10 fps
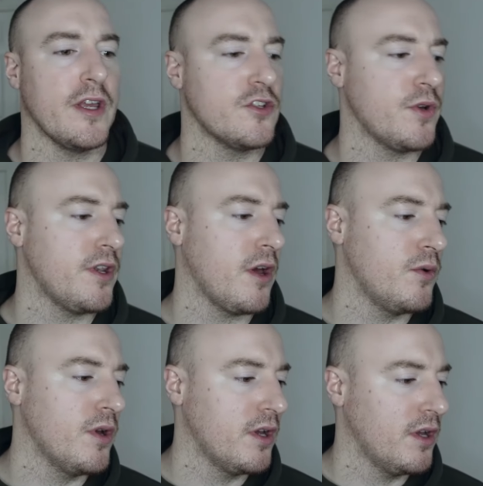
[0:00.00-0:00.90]
into it,
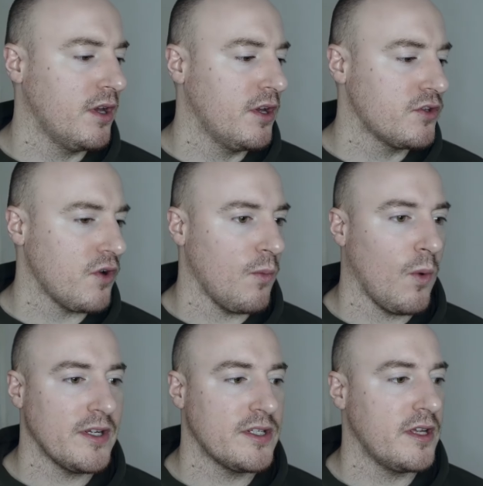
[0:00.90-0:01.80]
no time
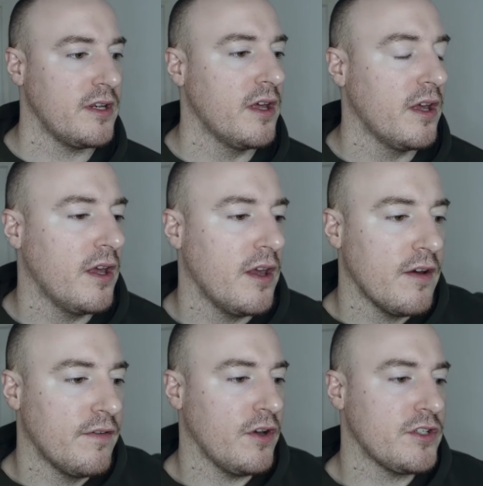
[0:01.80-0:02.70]
wasting.
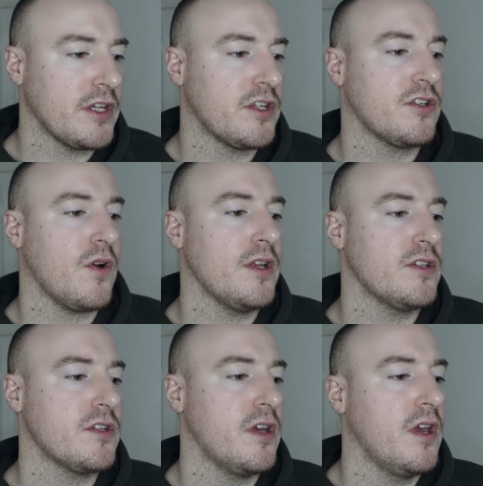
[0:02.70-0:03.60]
First
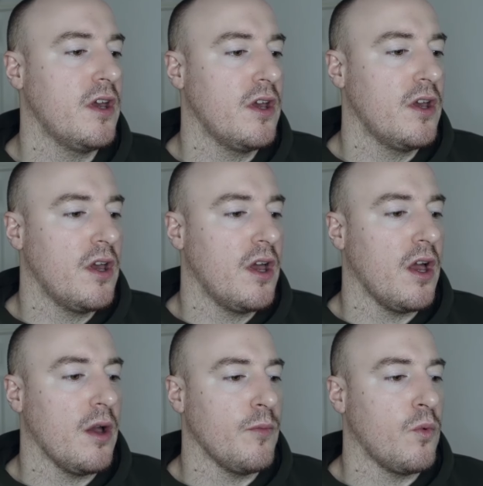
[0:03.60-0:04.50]
exercise,
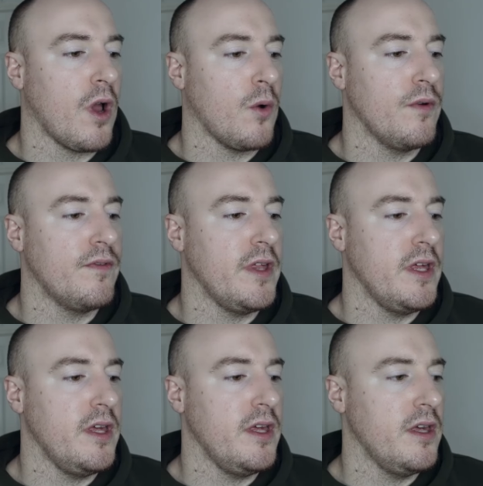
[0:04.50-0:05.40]
we'll go with
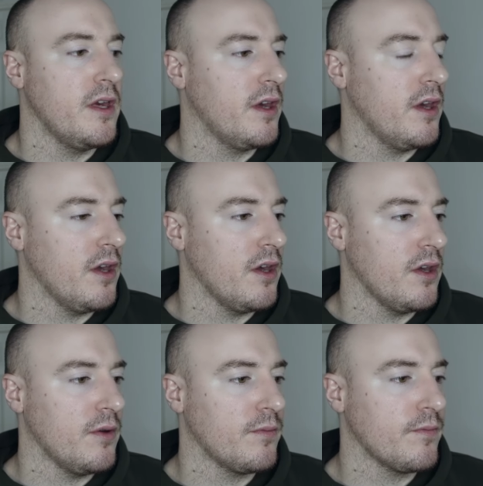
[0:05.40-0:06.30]
the
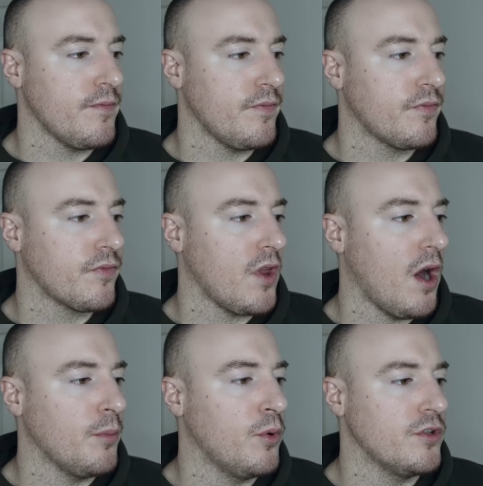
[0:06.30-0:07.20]

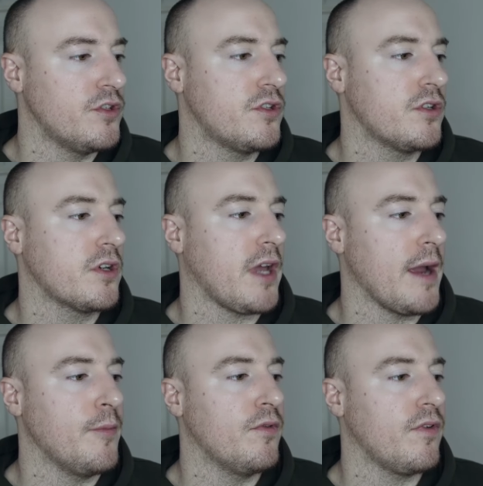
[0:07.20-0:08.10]
upwards
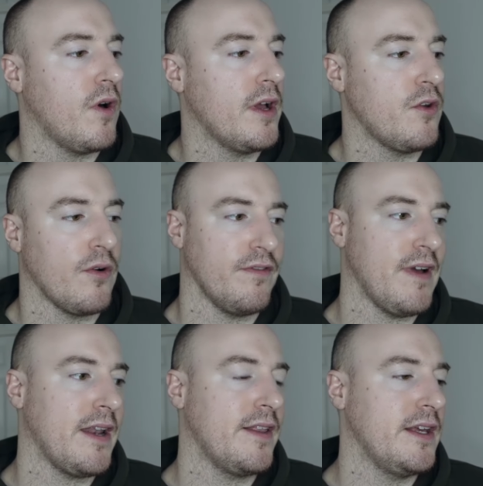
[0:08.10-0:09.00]
cable fly. Not a
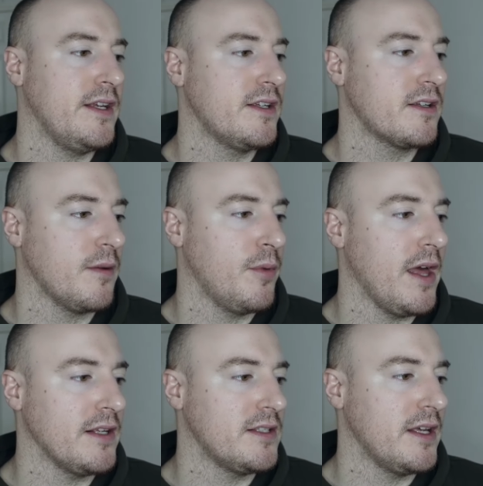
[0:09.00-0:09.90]
fan of these, going to put
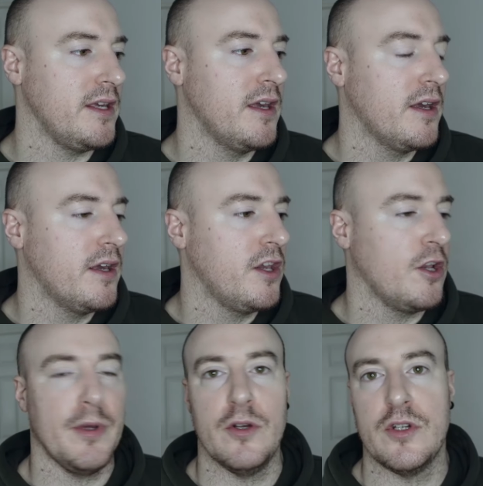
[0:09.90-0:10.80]
that as D. You're going
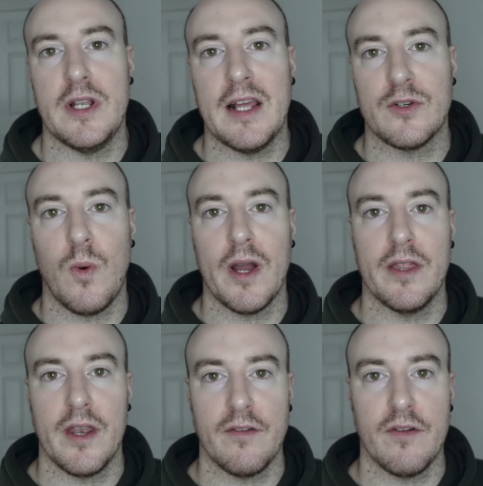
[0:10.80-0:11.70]
to be using less weight
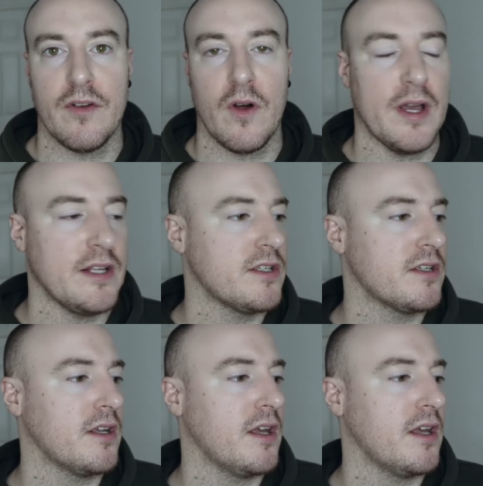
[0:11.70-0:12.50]
than other flyers.